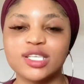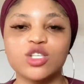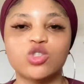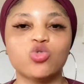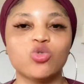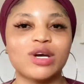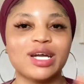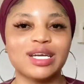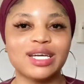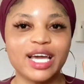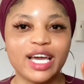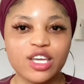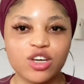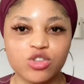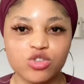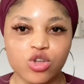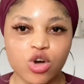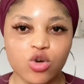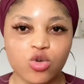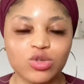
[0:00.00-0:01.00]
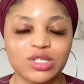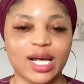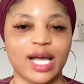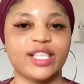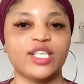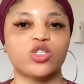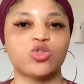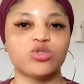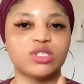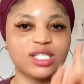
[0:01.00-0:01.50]
it will clear your knuckles
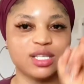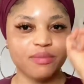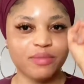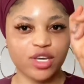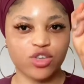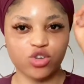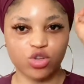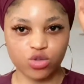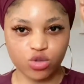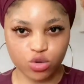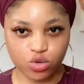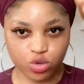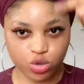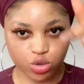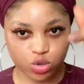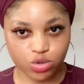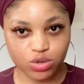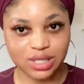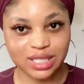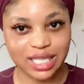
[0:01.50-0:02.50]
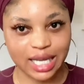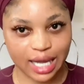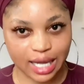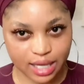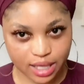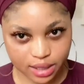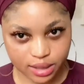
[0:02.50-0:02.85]
and it will still make your knuckles go dark.